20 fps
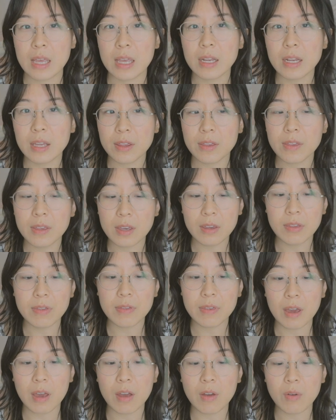And I think
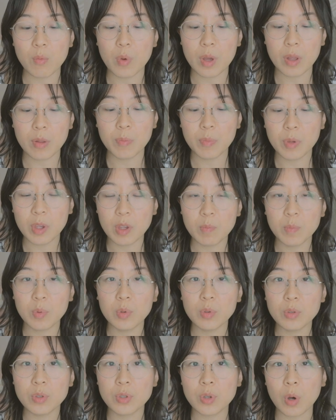that when
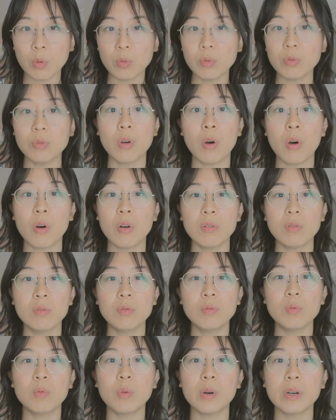people don't
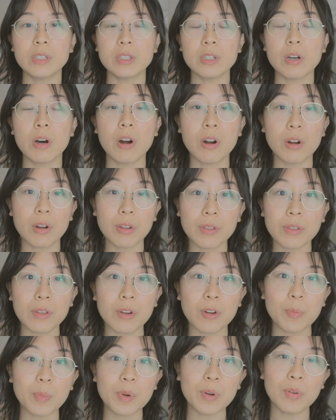know what art
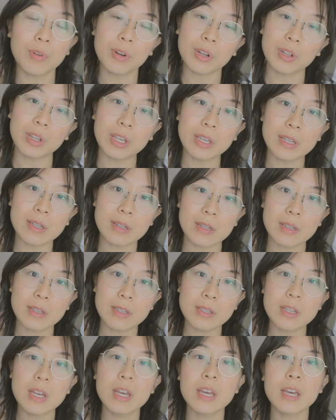therapy really
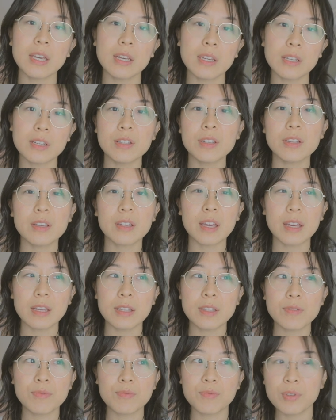is, it
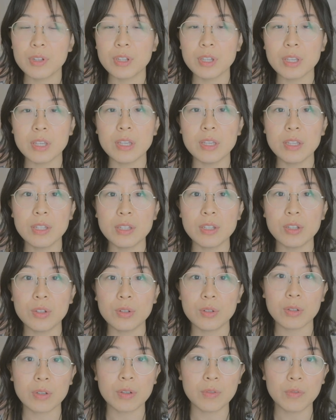gets really easy
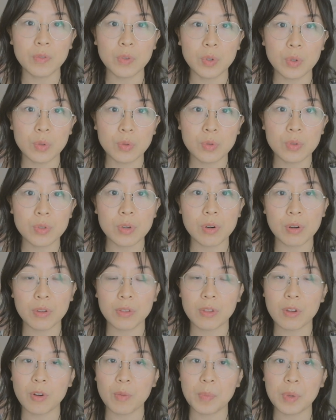to confuse art
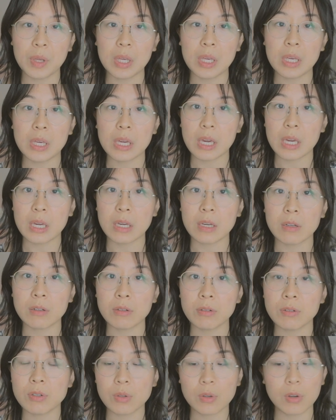therapy
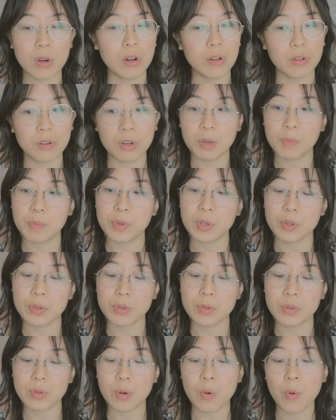and coloring
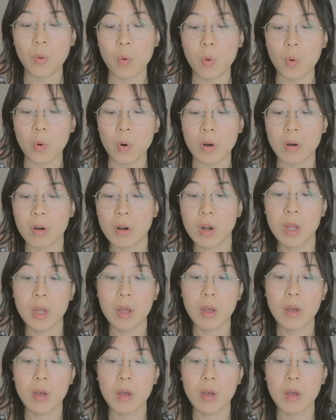books, or